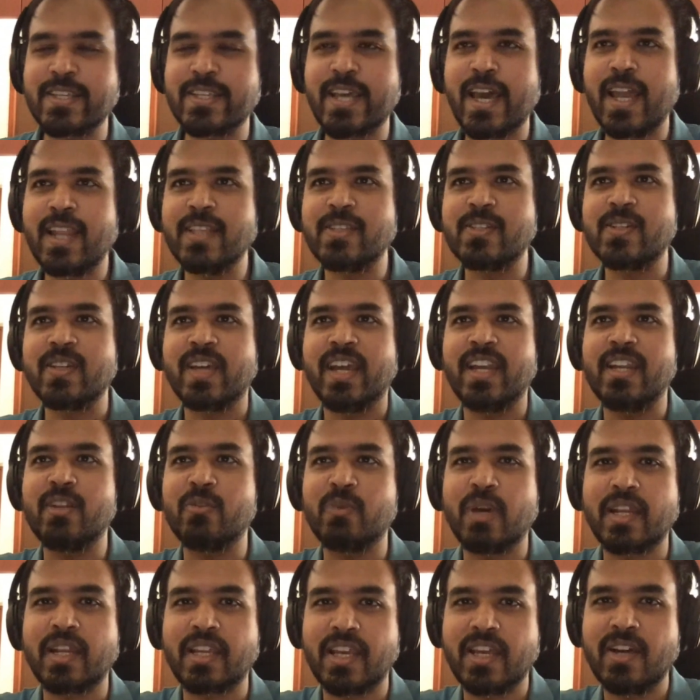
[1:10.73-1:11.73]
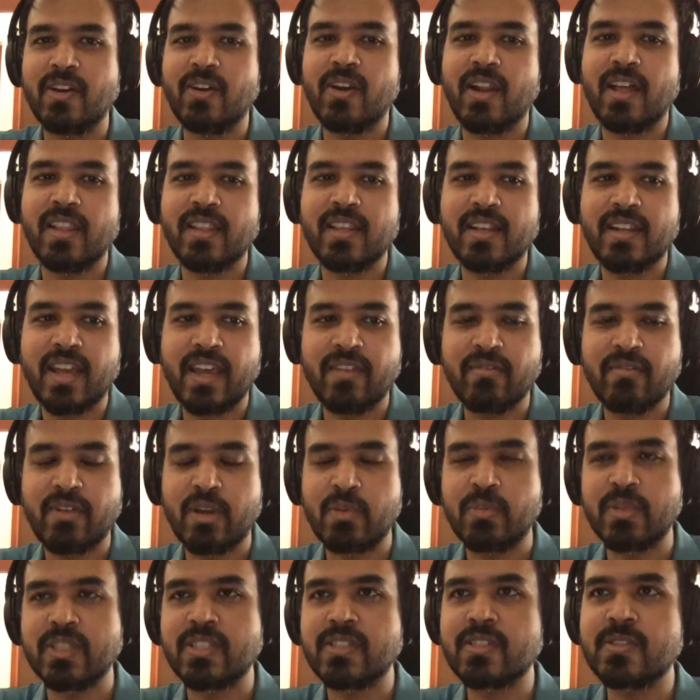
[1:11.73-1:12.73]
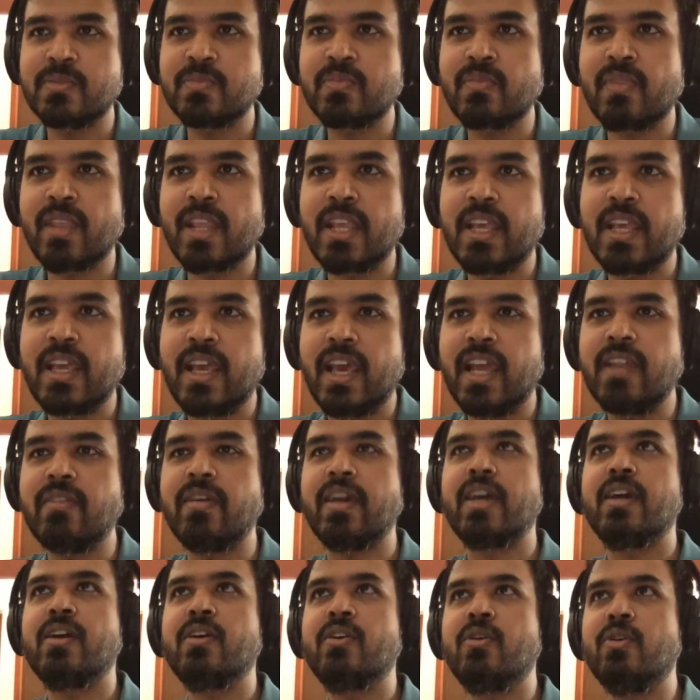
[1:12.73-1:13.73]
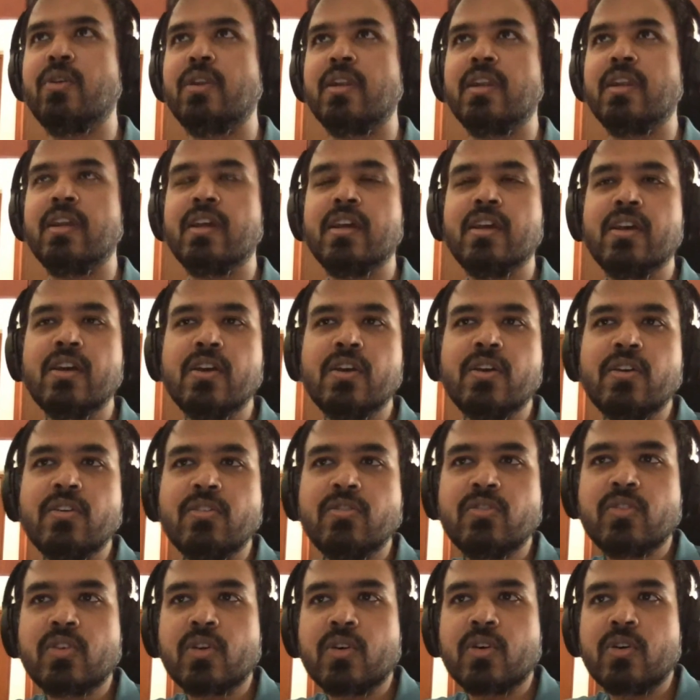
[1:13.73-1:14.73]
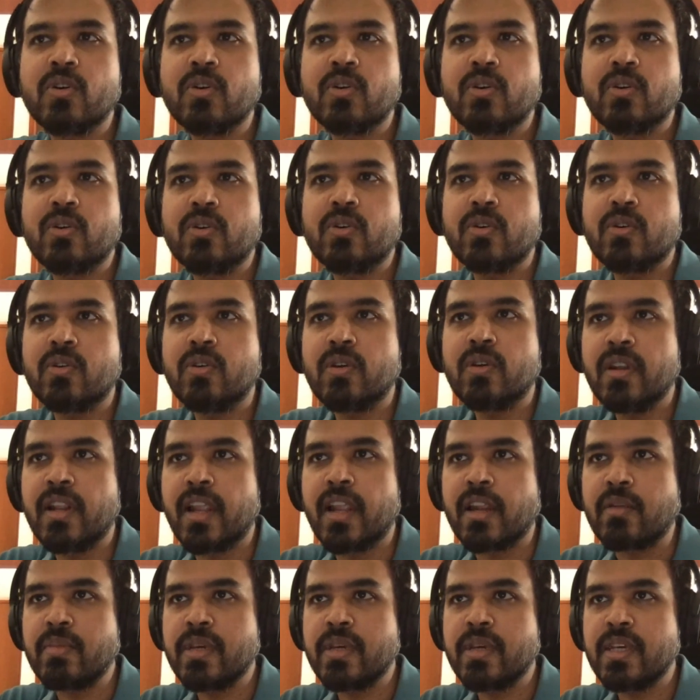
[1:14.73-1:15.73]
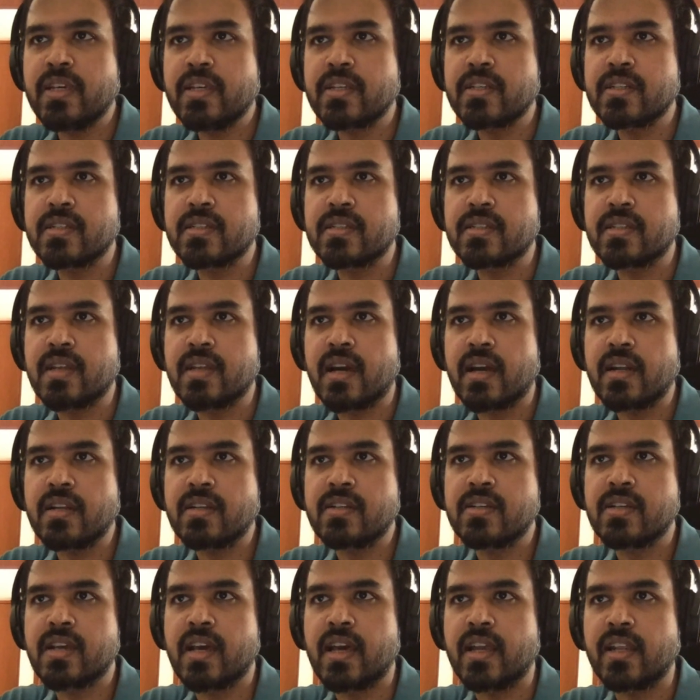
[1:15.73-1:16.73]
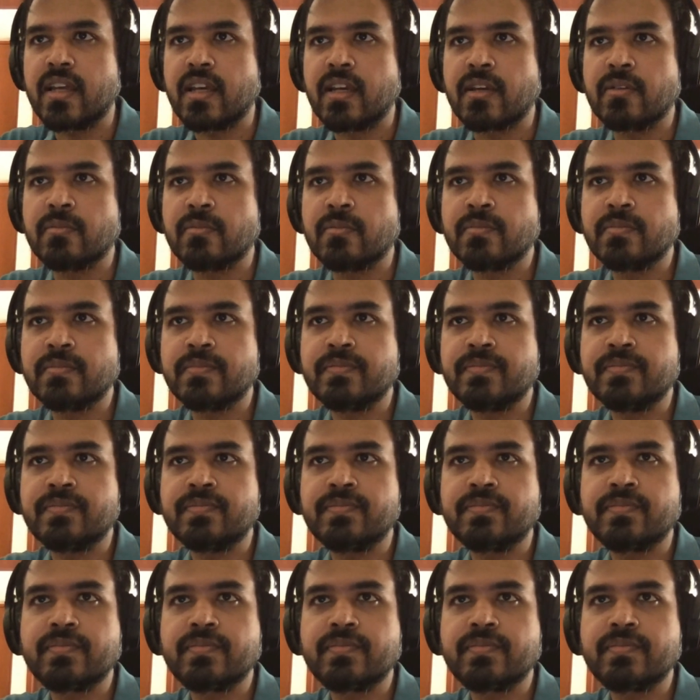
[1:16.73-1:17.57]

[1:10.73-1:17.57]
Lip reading: it's a challenge to get it working on other environments. Anyway, good. So let me start sharing.